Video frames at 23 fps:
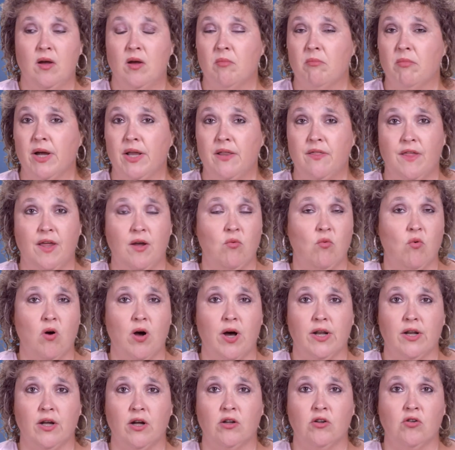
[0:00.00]
Might they
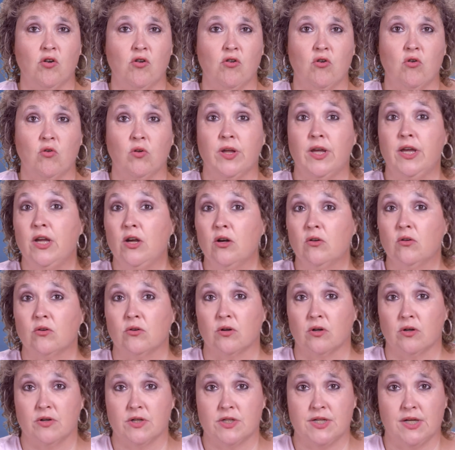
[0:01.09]
want a local
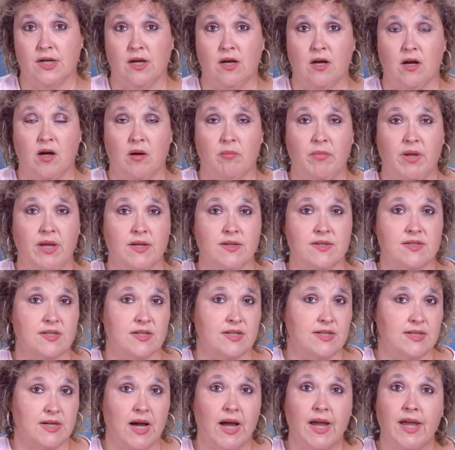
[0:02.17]
healer to come? Is the
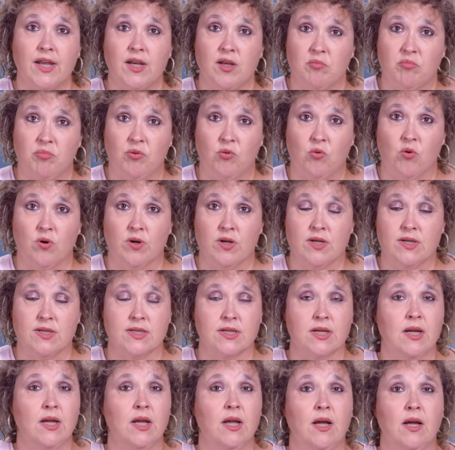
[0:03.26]
diet
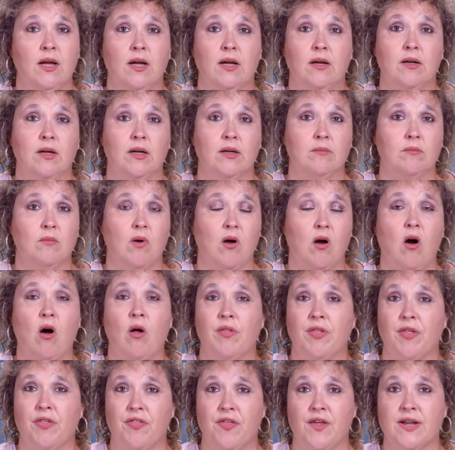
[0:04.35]
important?
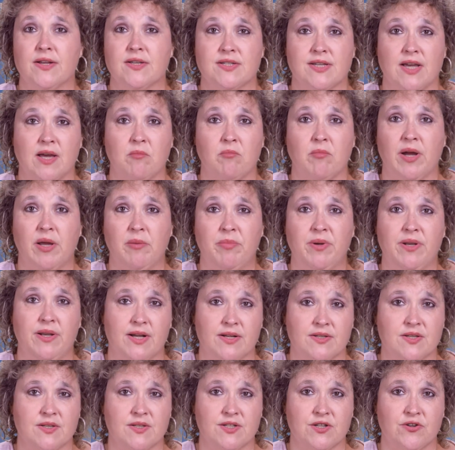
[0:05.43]
All the things that might be
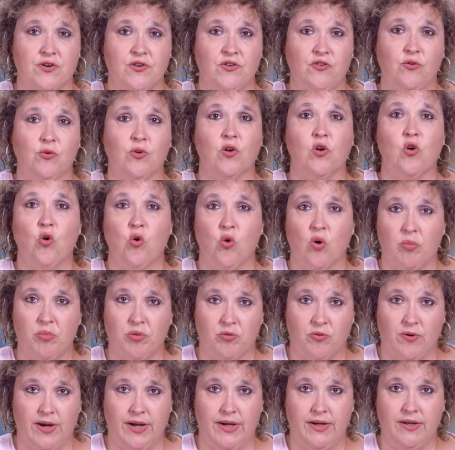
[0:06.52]
necessary to
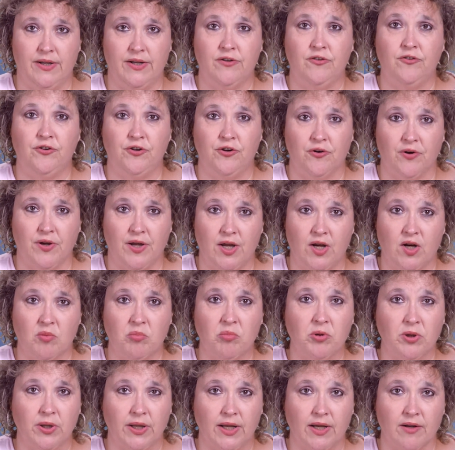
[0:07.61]
incorporate into your care
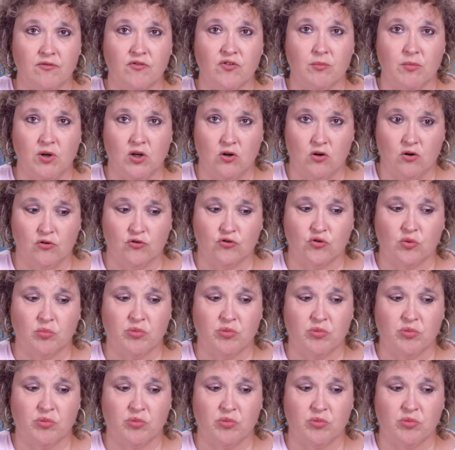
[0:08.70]
plan from a cultural